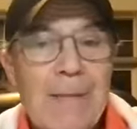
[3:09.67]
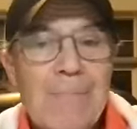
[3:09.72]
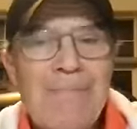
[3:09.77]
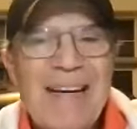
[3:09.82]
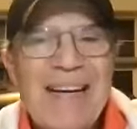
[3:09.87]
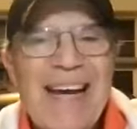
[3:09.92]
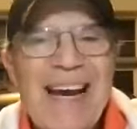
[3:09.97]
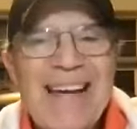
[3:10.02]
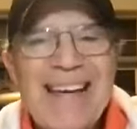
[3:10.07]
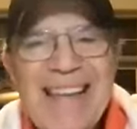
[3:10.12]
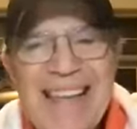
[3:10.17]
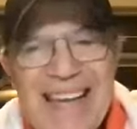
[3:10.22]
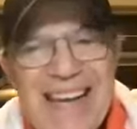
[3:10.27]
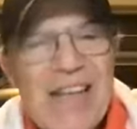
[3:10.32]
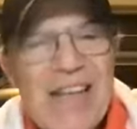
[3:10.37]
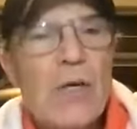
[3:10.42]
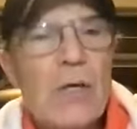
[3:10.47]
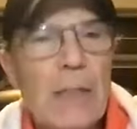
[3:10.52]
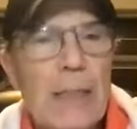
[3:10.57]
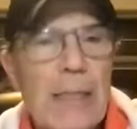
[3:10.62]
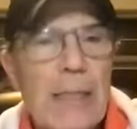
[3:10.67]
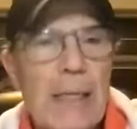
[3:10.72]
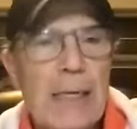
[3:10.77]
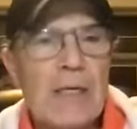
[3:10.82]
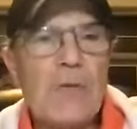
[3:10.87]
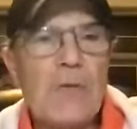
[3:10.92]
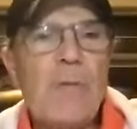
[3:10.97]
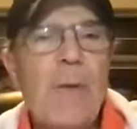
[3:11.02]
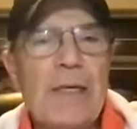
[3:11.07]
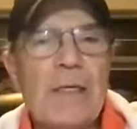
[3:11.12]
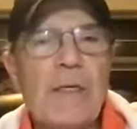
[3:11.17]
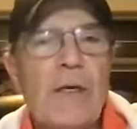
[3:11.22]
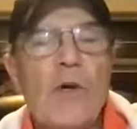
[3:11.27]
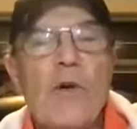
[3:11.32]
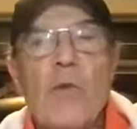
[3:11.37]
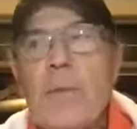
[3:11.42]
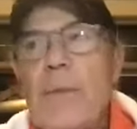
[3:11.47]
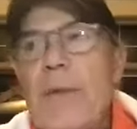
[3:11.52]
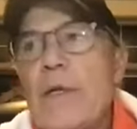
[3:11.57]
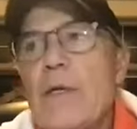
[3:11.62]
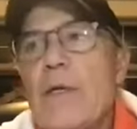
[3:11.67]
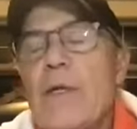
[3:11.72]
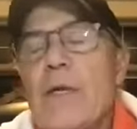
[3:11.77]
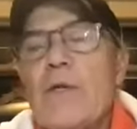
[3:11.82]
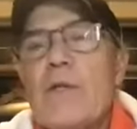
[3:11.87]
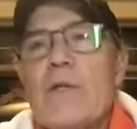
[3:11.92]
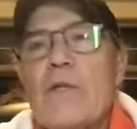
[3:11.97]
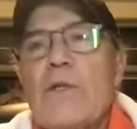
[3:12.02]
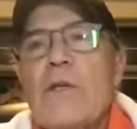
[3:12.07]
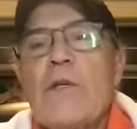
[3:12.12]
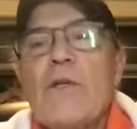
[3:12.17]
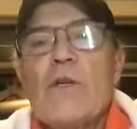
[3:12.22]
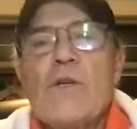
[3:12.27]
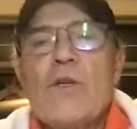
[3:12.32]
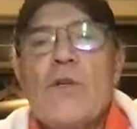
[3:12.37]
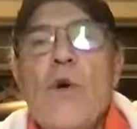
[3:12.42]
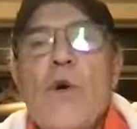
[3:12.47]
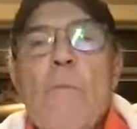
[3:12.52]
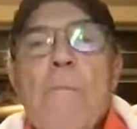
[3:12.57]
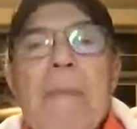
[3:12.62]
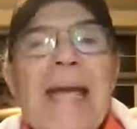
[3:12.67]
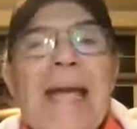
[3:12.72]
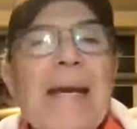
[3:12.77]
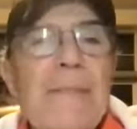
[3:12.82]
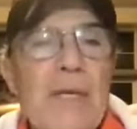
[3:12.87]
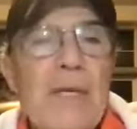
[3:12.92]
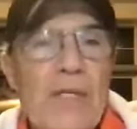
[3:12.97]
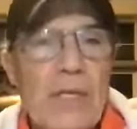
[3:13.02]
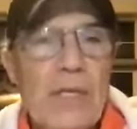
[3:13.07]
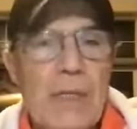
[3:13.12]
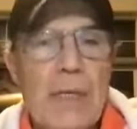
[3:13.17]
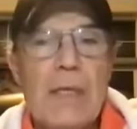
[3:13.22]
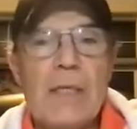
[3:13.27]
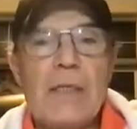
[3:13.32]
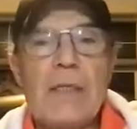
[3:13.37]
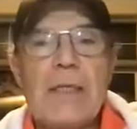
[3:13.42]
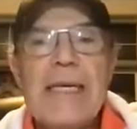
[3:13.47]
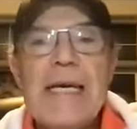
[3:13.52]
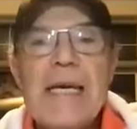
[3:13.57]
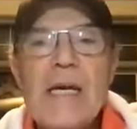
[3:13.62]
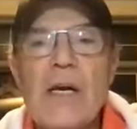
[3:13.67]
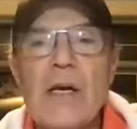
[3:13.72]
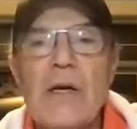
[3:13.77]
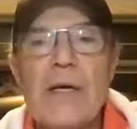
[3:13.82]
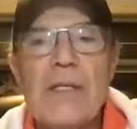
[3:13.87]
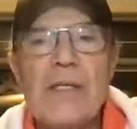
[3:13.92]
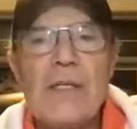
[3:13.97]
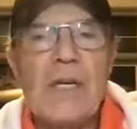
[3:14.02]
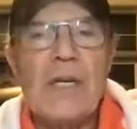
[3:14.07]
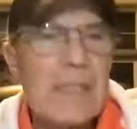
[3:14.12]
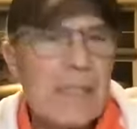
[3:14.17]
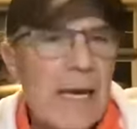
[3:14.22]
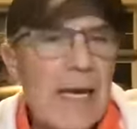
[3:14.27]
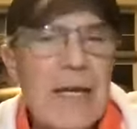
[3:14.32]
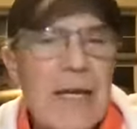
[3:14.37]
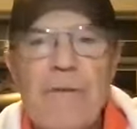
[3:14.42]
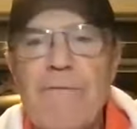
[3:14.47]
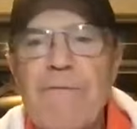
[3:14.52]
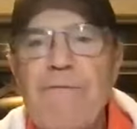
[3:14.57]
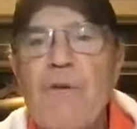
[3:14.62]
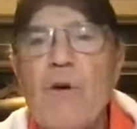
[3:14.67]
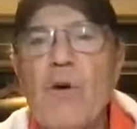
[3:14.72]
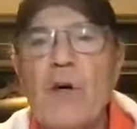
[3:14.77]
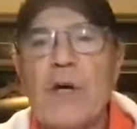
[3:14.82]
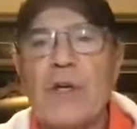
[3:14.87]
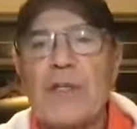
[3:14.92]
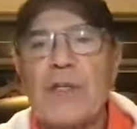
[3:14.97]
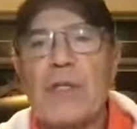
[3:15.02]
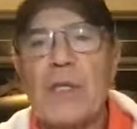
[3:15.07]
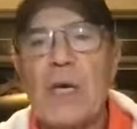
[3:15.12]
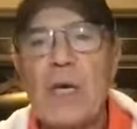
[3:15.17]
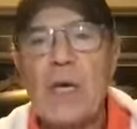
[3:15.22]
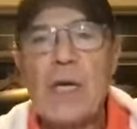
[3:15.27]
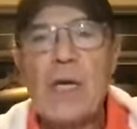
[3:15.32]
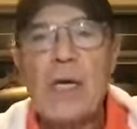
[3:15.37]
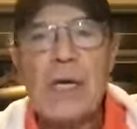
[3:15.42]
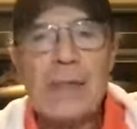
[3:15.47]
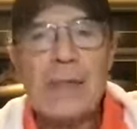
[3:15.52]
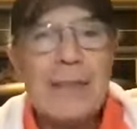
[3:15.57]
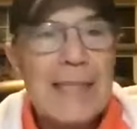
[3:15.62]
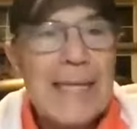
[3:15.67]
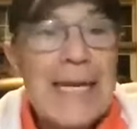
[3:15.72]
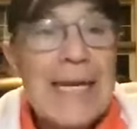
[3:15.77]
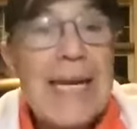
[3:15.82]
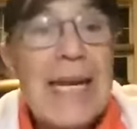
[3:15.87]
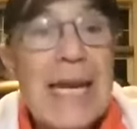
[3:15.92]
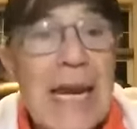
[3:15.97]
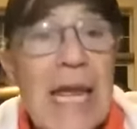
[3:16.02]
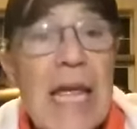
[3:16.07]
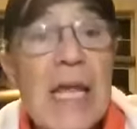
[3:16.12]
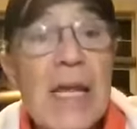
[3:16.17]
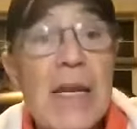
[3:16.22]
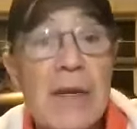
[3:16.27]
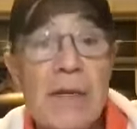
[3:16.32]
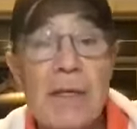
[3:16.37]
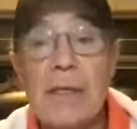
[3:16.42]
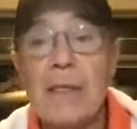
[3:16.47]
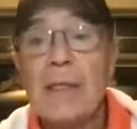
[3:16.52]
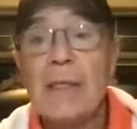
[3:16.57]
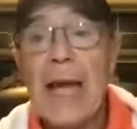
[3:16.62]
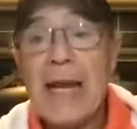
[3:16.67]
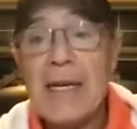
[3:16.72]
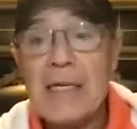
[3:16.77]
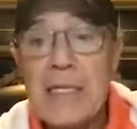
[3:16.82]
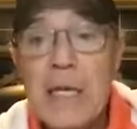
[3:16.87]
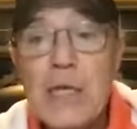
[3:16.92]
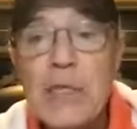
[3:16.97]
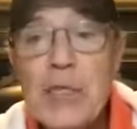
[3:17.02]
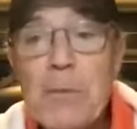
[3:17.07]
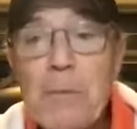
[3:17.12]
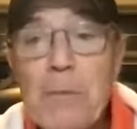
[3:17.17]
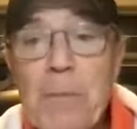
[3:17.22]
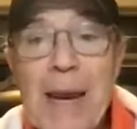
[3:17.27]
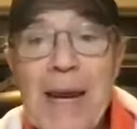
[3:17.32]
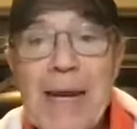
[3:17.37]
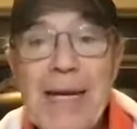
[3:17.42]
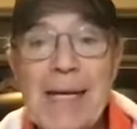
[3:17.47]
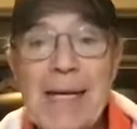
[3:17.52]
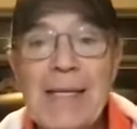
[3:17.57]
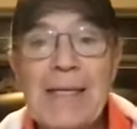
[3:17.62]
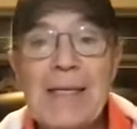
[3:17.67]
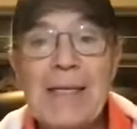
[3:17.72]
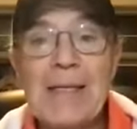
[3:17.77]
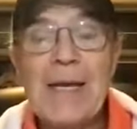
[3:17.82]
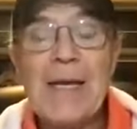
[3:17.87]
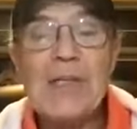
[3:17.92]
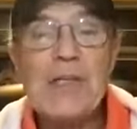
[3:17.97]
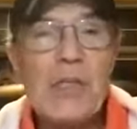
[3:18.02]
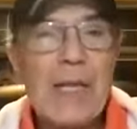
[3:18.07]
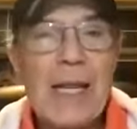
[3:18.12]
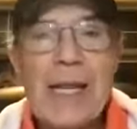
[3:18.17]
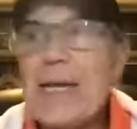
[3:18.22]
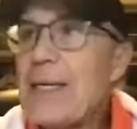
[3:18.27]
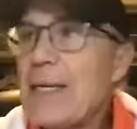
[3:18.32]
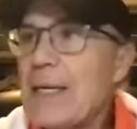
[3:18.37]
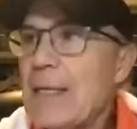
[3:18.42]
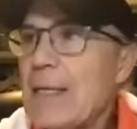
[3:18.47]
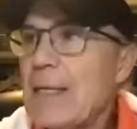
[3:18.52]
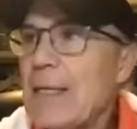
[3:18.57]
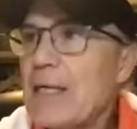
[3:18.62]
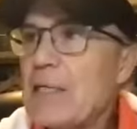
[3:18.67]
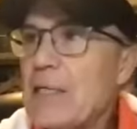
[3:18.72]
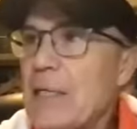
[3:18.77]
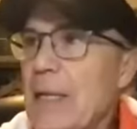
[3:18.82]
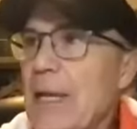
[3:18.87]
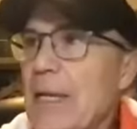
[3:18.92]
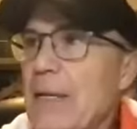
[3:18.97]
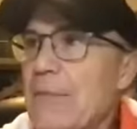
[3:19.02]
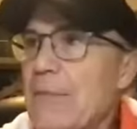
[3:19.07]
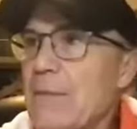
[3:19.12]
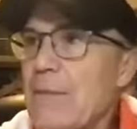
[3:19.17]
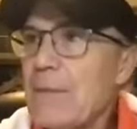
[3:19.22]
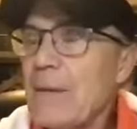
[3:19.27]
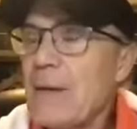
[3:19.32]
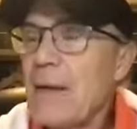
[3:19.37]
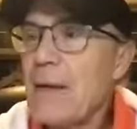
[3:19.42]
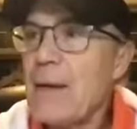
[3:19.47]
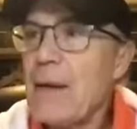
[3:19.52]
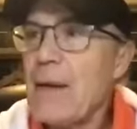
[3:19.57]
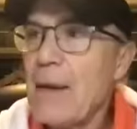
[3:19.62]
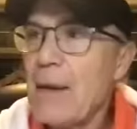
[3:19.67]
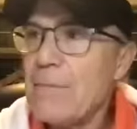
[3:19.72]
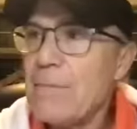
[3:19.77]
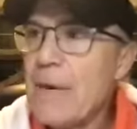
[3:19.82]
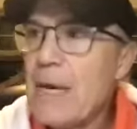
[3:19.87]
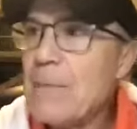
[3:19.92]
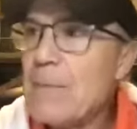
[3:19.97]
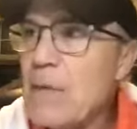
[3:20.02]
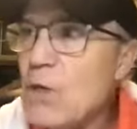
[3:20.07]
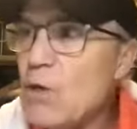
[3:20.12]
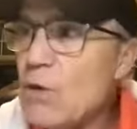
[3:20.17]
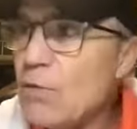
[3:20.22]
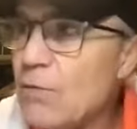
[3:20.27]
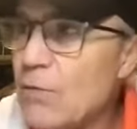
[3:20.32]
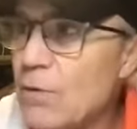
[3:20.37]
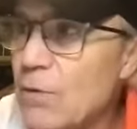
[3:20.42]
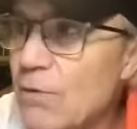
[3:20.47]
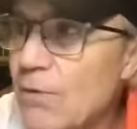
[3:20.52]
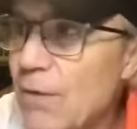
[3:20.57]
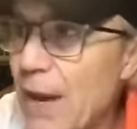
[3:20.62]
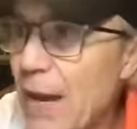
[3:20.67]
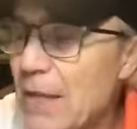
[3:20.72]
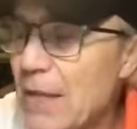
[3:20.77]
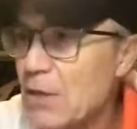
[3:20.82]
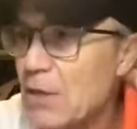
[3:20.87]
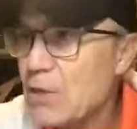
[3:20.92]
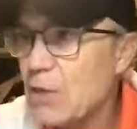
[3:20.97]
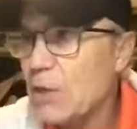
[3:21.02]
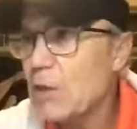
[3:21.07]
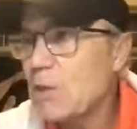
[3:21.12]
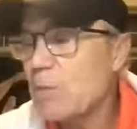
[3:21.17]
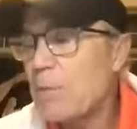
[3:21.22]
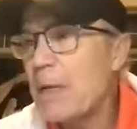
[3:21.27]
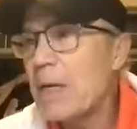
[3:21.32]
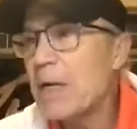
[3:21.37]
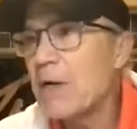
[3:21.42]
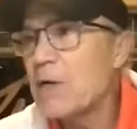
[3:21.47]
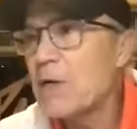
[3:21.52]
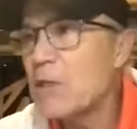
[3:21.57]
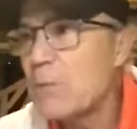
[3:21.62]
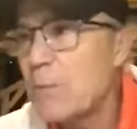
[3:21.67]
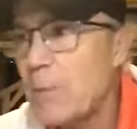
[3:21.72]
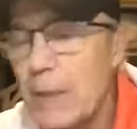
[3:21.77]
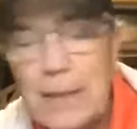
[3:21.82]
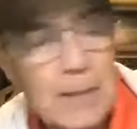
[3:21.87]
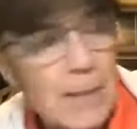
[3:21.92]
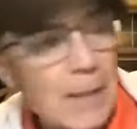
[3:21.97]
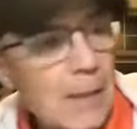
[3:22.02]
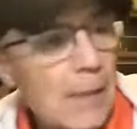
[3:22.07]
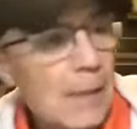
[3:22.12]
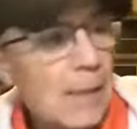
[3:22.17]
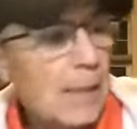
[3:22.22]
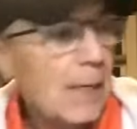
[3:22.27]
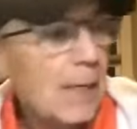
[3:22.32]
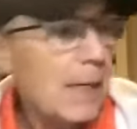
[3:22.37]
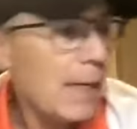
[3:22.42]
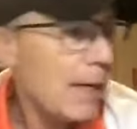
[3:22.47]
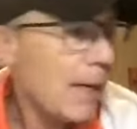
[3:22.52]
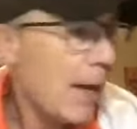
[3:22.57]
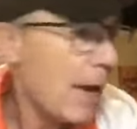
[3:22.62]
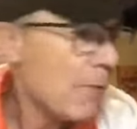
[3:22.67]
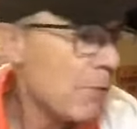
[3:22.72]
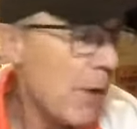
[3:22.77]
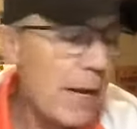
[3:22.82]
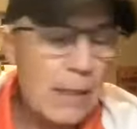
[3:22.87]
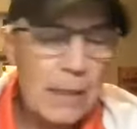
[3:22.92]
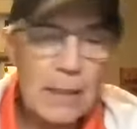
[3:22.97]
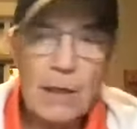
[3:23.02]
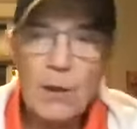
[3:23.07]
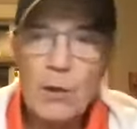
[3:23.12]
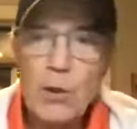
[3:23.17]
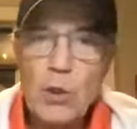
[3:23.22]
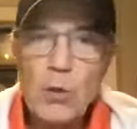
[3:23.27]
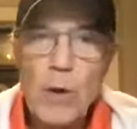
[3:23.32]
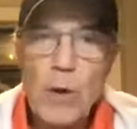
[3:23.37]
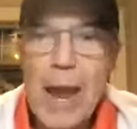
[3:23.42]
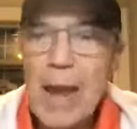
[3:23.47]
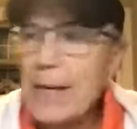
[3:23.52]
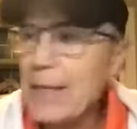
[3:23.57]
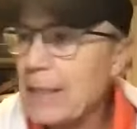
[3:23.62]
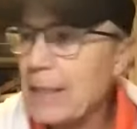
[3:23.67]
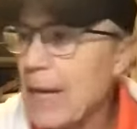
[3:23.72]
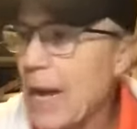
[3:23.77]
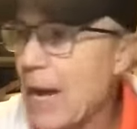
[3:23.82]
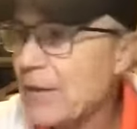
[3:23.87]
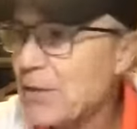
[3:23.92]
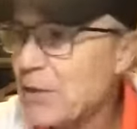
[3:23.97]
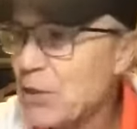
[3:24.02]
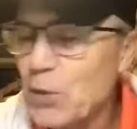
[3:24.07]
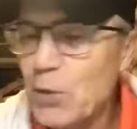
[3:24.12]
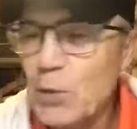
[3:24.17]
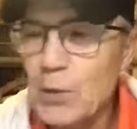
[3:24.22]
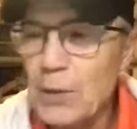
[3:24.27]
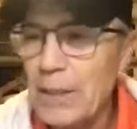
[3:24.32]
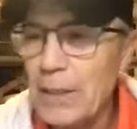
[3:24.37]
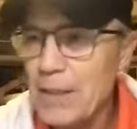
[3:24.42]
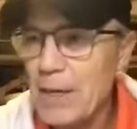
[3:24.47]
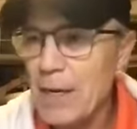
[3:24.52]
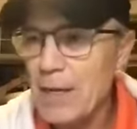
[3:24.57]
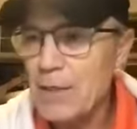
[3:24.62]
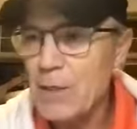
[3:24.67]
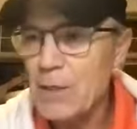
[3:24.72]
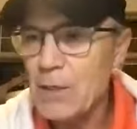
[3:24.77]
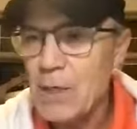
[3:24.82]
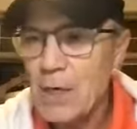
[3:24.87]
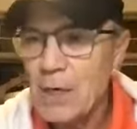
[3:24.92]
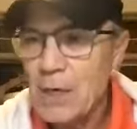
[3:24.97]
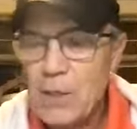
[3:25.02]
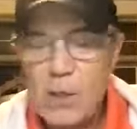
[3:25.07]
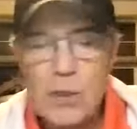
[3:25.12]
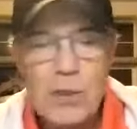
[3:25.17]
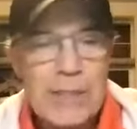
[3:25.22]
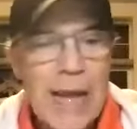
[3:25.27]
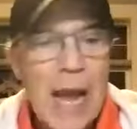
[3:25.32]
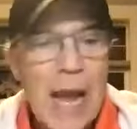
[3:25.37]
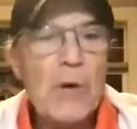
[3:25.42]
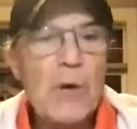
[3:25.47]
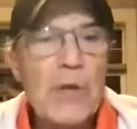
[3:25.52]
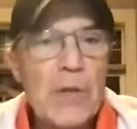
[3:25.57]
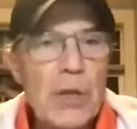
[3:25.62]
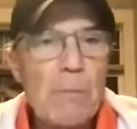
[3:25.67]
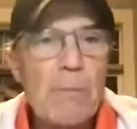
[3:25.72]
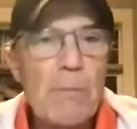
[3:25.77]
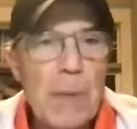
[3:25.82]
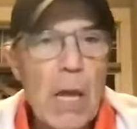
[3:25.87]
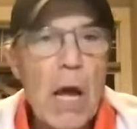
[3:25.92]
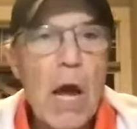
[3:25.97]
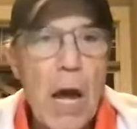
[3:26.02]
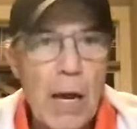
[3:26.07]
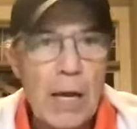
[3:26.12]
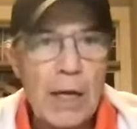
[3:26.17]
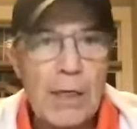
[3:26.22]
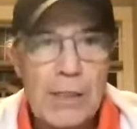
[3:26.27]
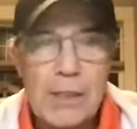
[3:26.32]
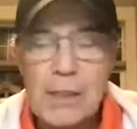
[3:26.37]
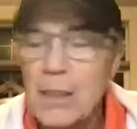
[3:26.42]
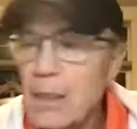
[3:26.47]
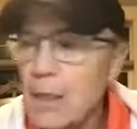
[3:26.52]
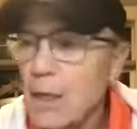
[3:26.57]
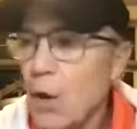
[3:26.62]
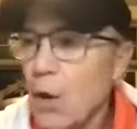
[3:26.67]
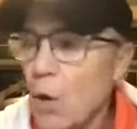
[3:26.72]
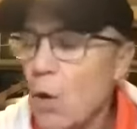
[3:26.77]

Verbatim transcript: but I eagerly expect and hope. There, there's, there's no maybes in this. Eager is excited, focused, leaning in, anticipating. It's like, it's like, and maybe you, you've had this experience, but I, I ran a little track in high school, and, and you're, you're down in the blocks.